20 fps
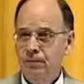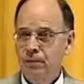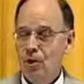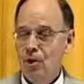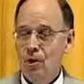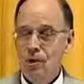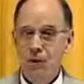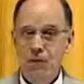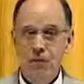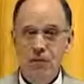
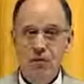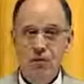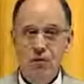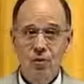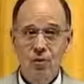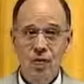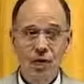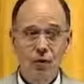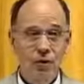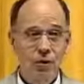Don't give it
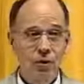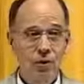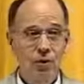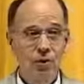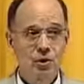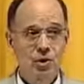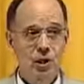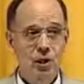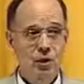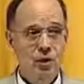away when you're
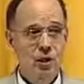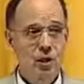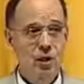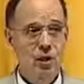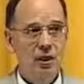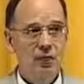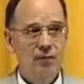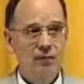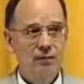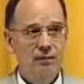
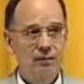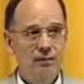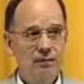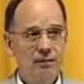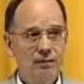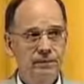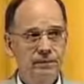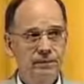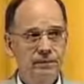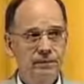16
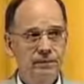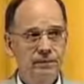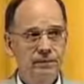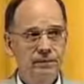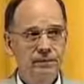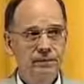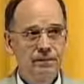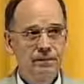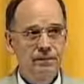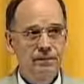
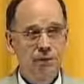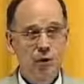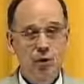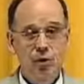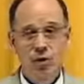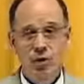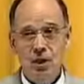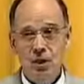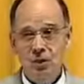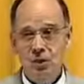
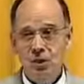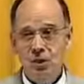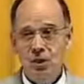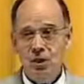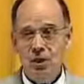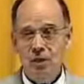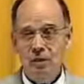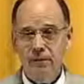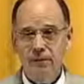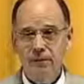or
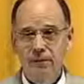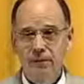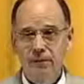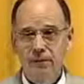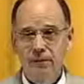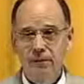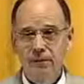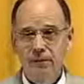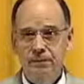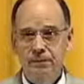17.
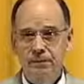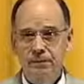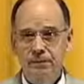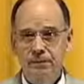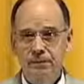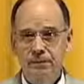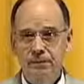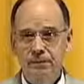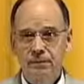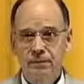
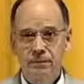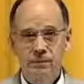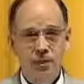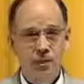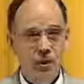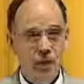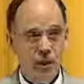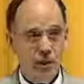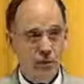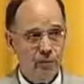
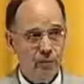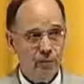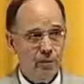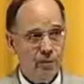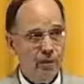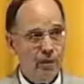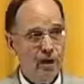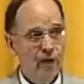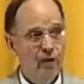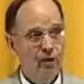You'll get
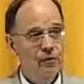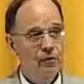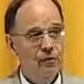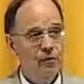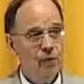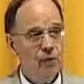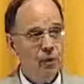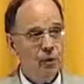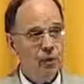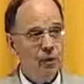prepared for
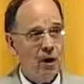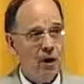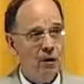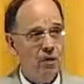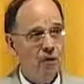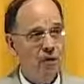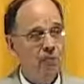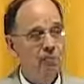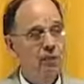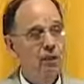the
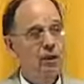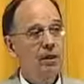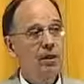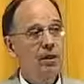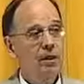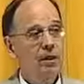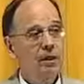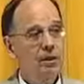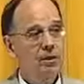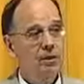
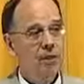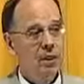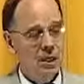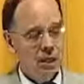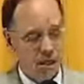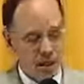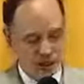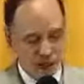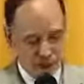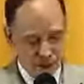responsibilities
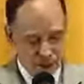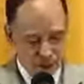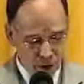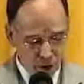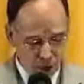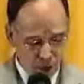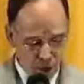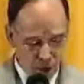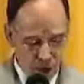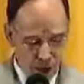that
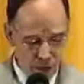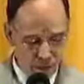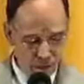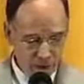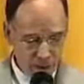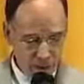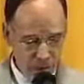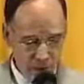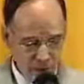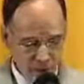you're going
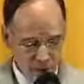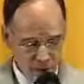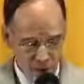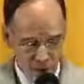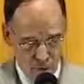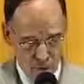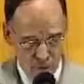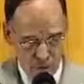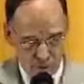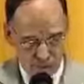to handle.